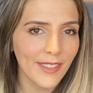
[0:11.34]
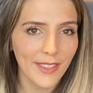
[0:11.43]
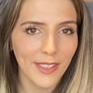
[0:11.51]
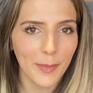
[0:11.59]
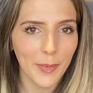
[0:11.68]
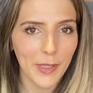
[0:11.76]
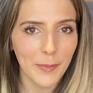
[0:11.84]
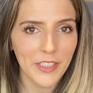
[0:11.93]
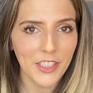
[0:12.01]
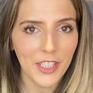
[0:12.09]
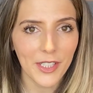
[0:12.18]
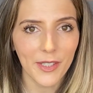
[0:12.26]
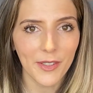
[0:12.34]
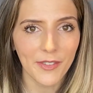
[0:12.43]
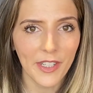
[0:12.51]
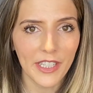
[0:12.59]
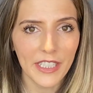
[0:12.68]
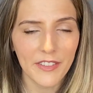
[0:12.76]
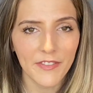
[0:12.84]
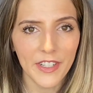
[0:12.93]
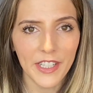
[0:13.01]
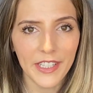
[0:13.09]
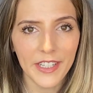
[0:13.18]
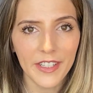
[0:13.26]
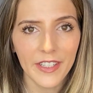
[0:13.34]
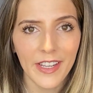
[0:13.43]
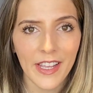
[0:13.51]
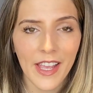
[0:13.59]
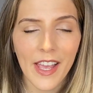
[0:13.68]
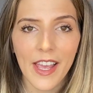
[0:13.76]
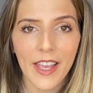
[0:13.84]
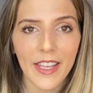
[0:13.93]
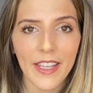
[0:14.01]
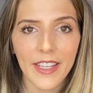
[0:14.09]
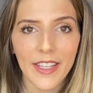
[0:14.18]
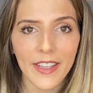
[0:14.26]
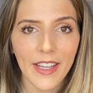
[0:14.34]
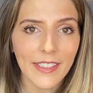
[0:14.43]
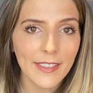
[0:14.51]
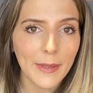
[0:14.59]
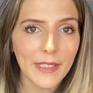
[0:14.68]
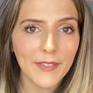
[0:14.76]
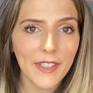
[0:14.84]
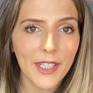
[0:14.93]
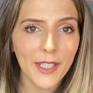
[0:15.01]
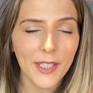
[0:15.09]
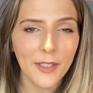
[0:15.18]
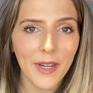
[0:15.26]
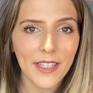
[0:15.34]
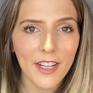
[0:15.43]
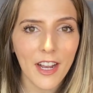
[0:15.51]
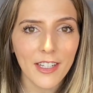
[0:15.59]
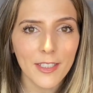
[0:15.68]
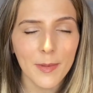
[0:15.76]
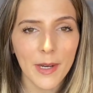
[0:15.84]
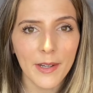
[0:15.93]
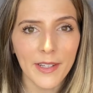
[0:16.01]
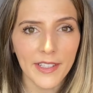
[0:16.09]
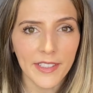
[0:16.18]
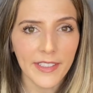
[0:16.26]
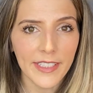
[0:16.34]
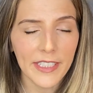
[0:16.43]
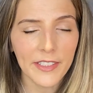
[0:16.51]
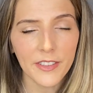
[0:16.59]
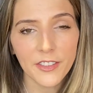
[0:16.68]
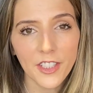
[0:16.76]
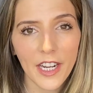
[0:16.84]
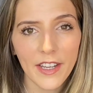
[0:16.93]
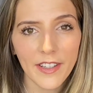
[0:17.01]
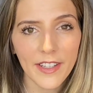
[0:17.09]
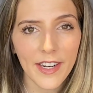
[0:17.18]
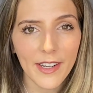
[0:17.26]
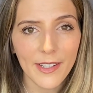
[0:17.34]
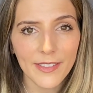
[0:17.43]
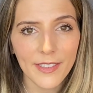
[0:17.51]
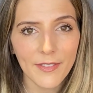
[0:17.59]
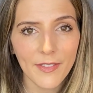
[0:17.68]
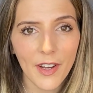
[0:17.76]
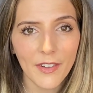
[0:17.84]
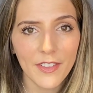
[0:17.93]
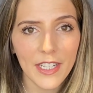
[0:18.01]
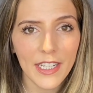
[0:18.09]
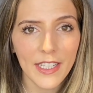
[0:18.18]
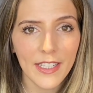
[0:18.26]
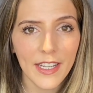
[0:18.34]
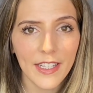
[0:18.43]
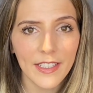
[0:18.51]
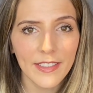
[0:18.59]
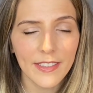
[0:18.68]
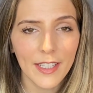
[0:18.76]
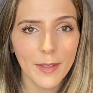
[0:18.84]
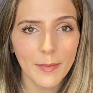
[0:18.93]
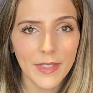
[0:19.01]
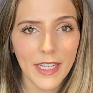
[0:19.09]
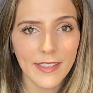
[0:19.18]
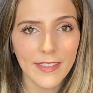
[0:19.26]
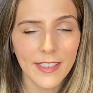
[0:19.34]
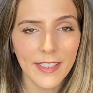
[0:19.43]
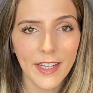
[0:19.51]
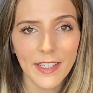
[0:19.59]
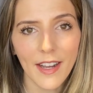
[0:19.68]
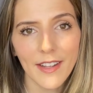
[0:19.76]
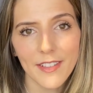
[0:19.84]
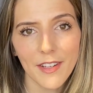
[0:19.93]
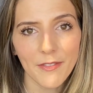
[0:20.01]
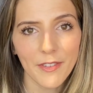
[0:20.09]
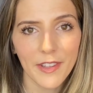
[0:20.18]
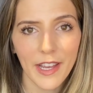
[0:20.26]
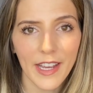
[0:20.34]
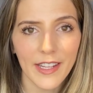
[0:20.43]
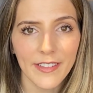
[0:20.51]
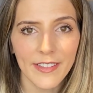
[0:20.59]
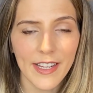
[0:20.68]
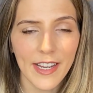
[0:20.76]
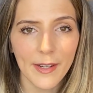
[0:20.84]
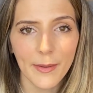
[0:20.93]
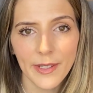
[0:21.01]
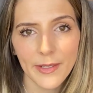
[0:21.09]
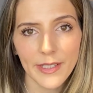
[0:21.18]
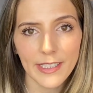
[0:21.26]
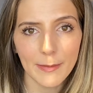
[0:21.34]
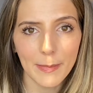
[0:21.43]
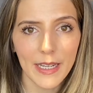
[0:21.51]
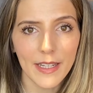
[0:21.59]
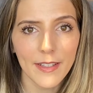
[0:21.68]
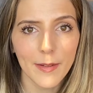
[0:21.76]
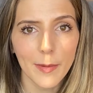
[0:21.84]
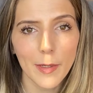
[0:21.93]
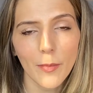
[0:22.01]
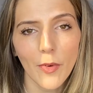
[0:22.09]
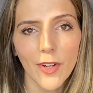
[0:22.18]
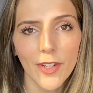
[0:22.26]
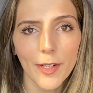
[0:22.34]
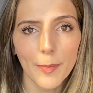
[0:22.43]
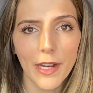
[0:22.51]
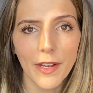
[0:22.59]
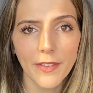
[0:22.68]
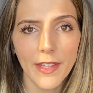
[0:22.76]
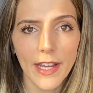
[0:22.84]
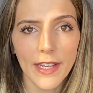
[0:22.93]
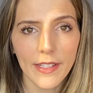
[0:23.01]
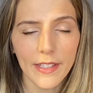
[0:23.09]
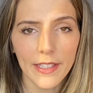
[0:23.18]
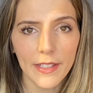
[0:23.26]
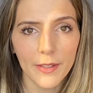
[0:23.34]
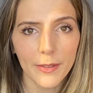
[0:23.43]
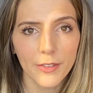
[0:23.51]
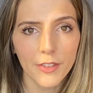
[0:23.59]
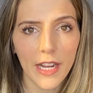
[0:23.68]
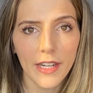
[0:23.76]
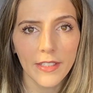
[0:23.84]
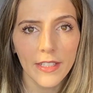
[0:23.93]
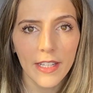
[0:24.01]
due to premature ovarian failure. In last week's video, I talked about a clinical trial that I was involved in and some testing I got done for that. Today, I wanted to expand a bit more about that clinical trial.